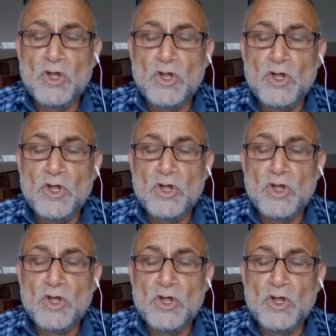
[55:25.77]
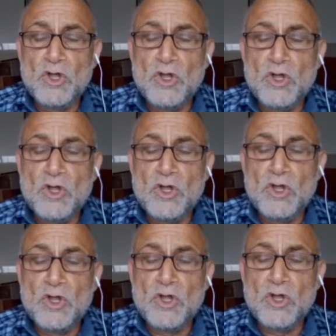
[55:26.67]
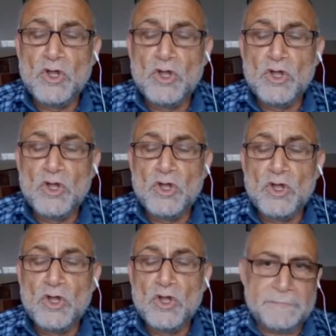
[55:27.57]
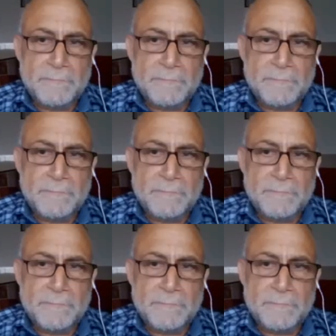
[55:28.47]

that you are watching